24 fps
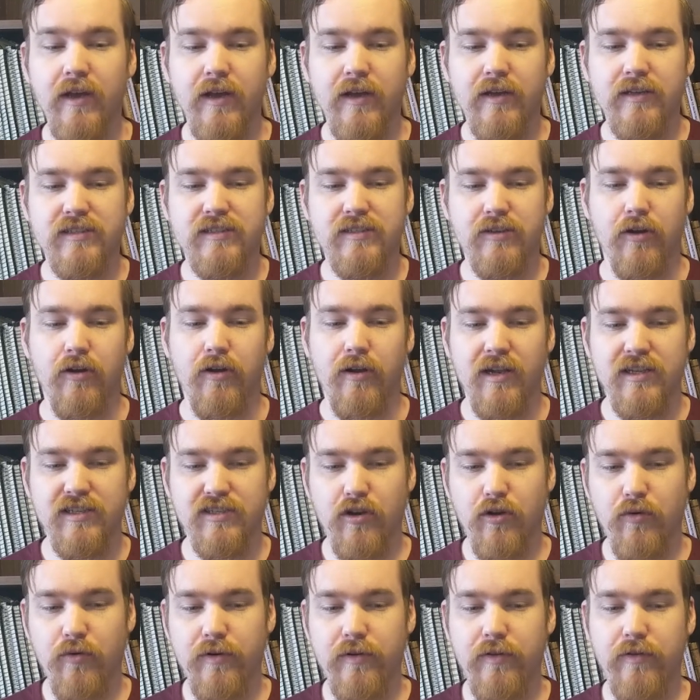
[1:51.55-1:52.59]
So let's
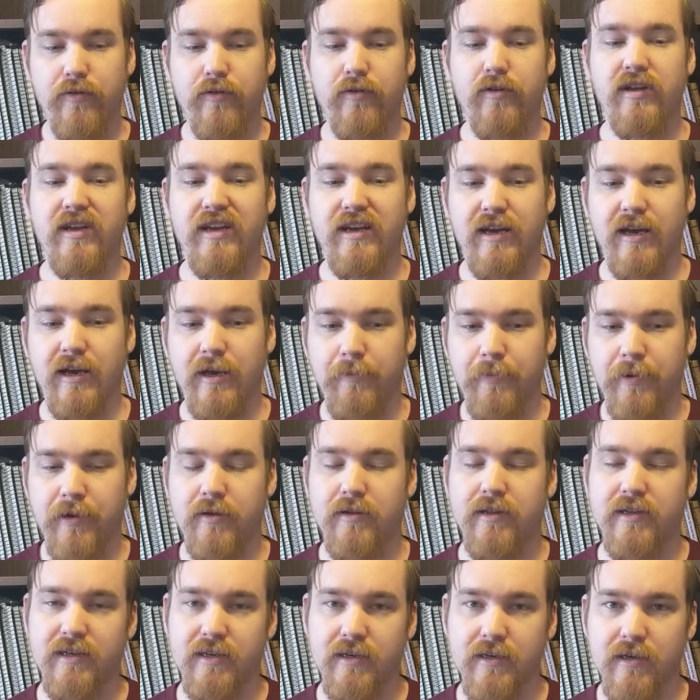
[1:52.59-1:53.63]
go into the
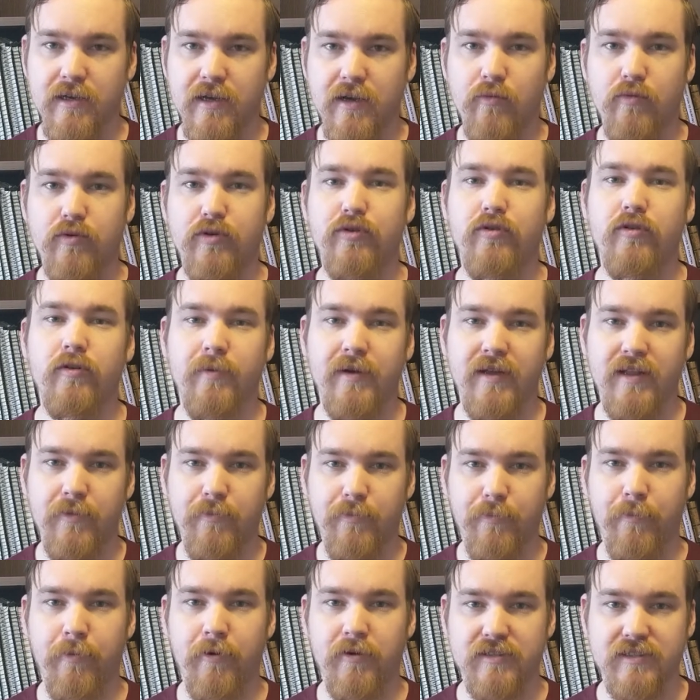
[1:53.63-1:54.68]
appealing and we'll talk about the
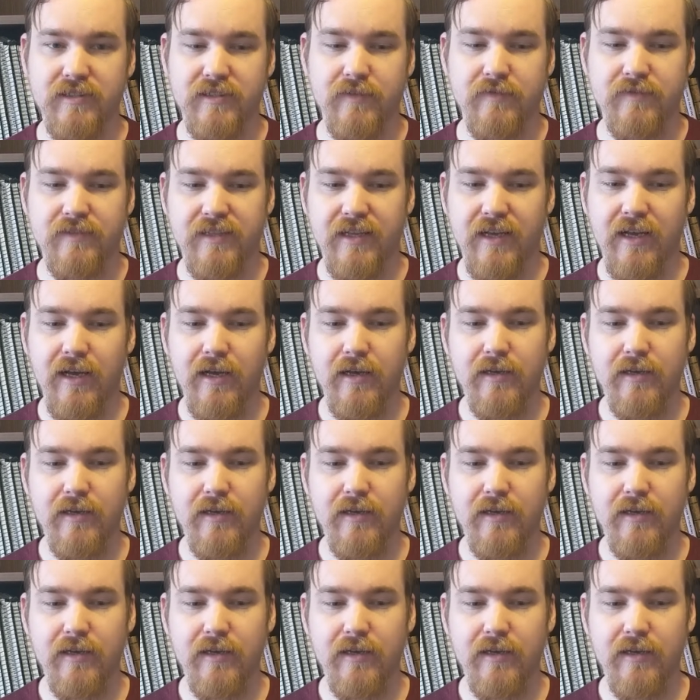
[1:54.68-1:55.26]
positives there.